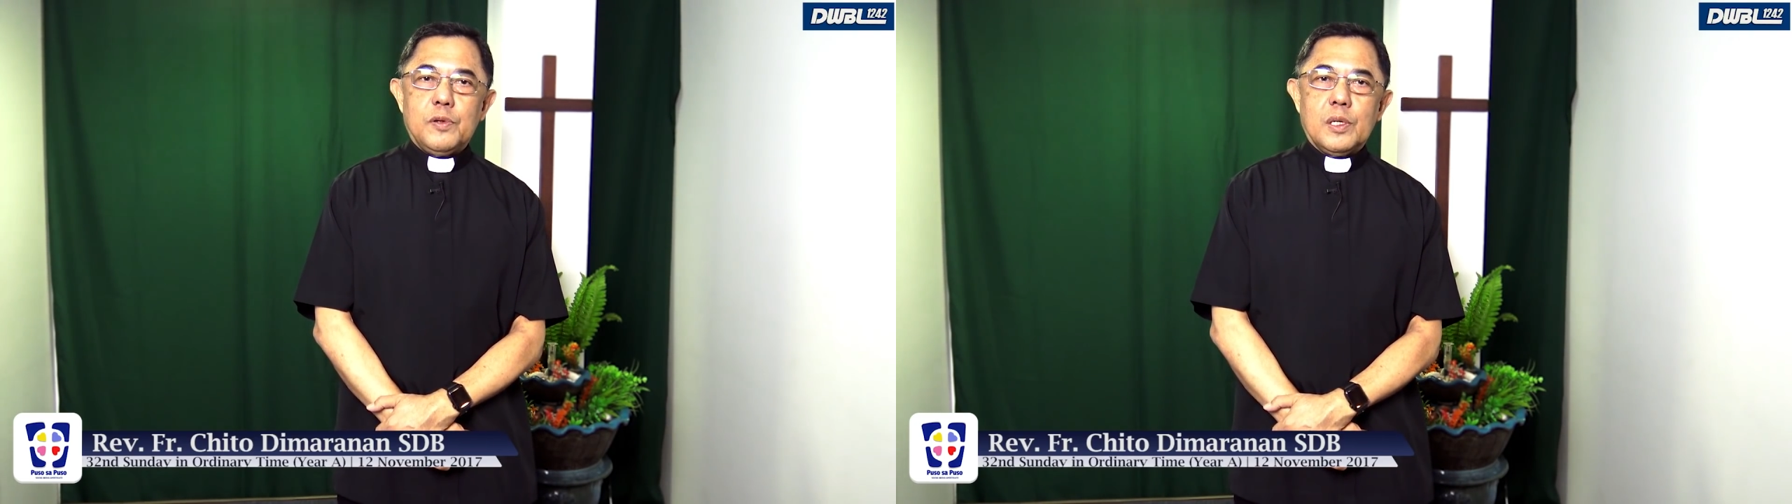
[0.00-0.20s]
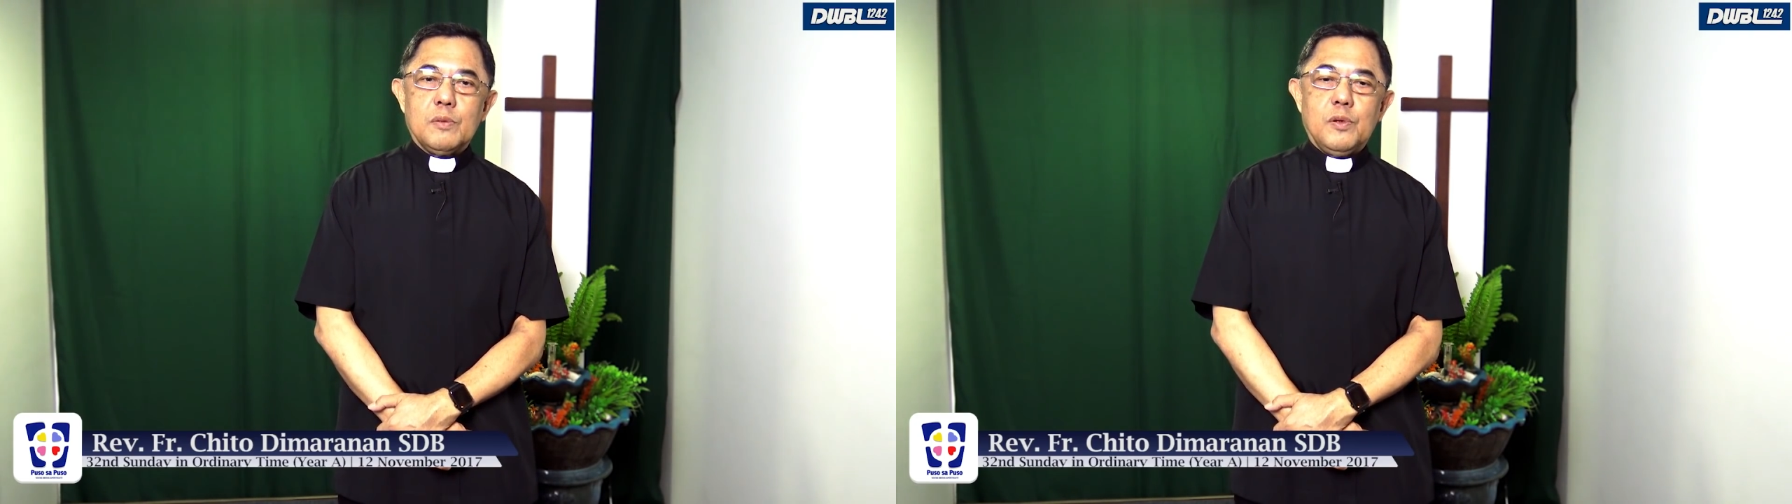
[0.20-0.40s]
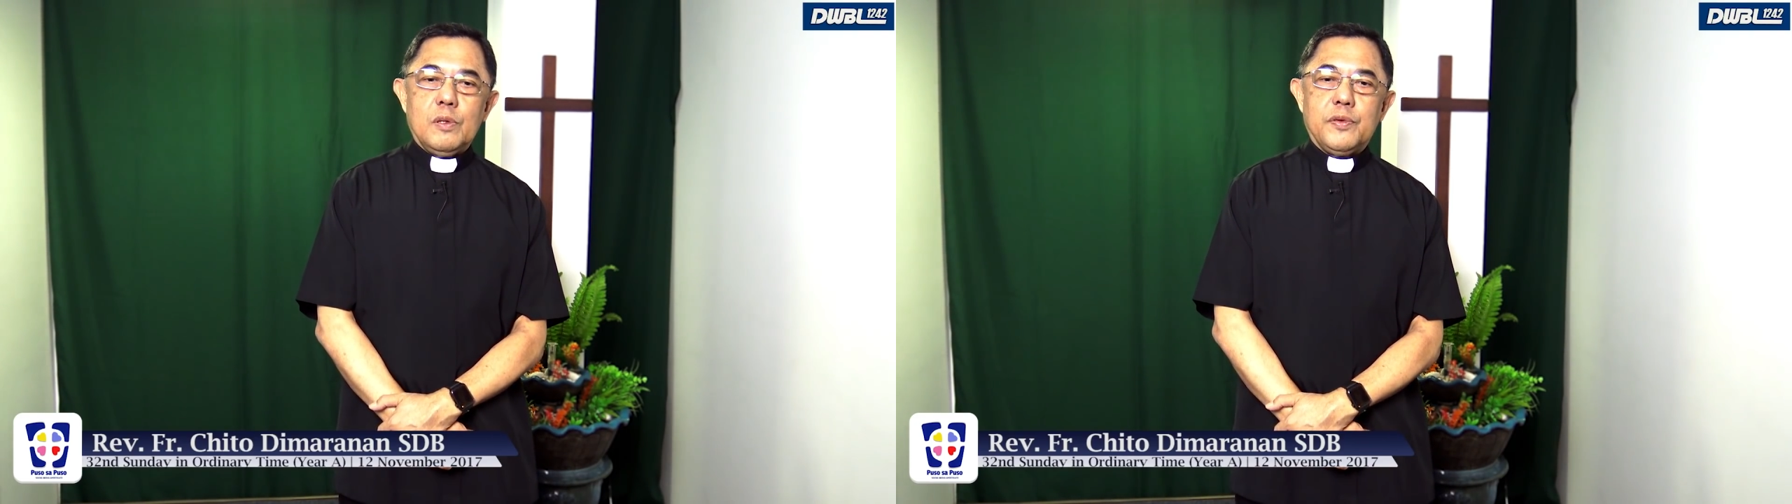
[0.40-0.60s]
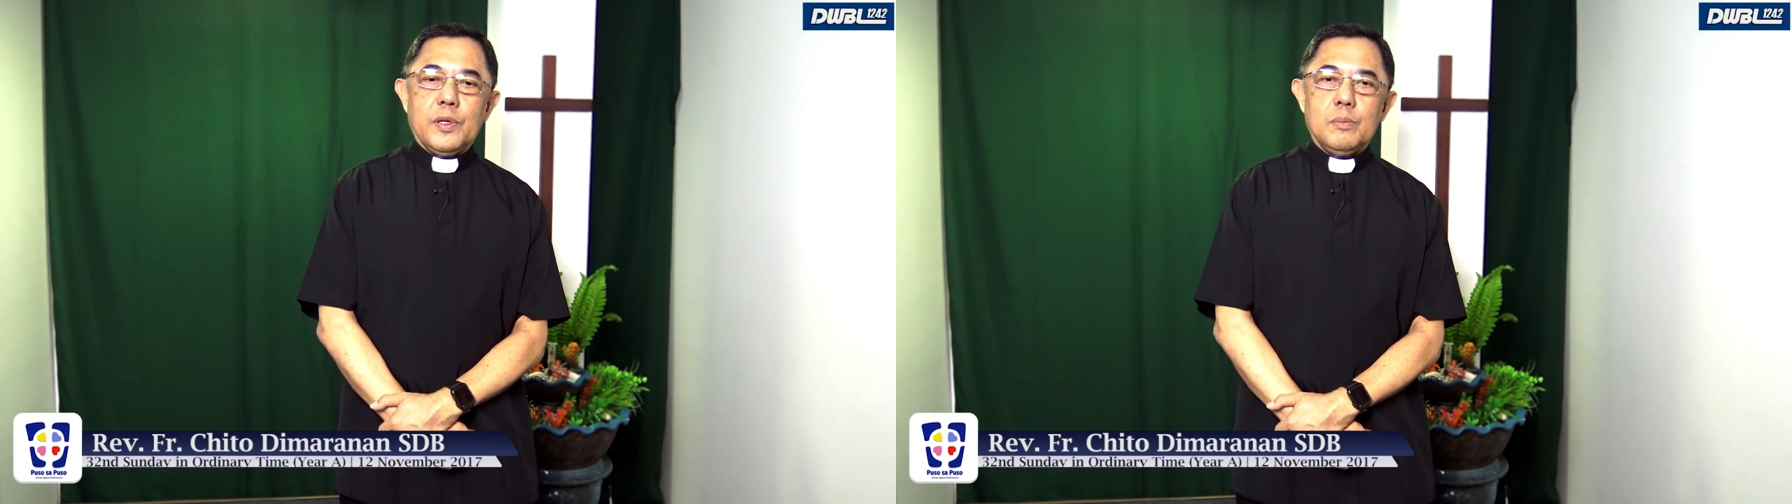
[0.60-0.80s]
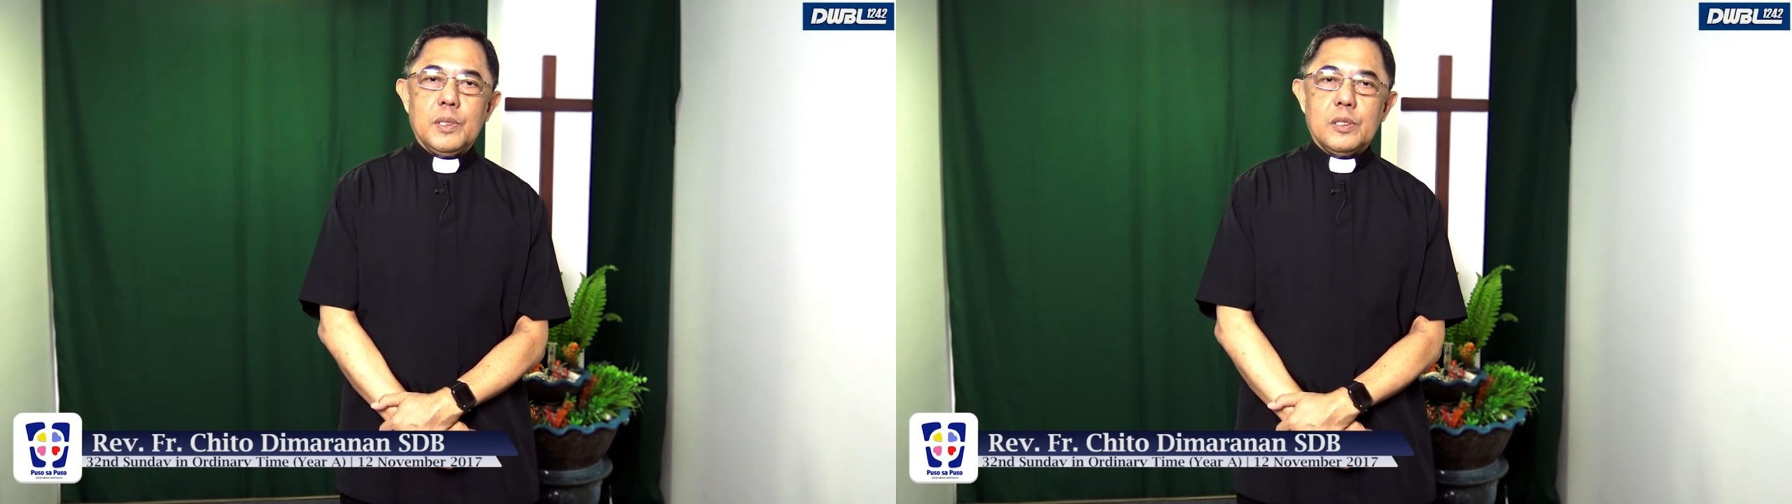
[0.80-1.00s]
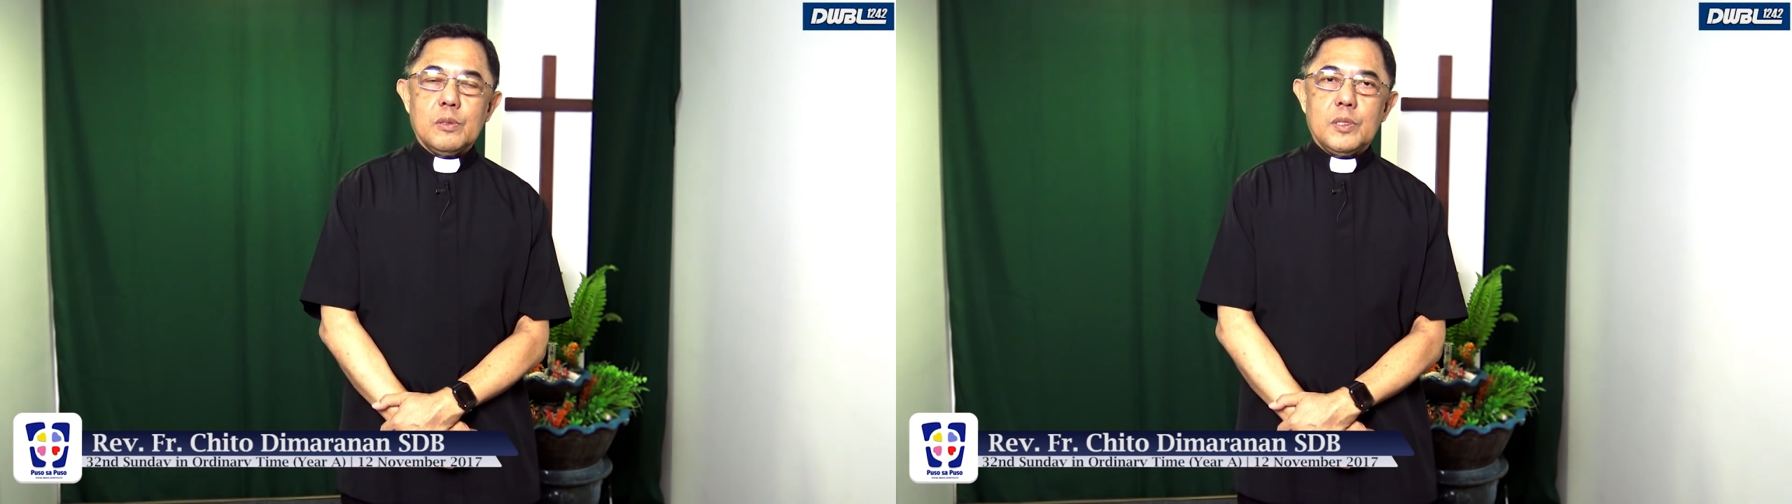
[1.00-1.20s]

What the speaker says: for the fulfillment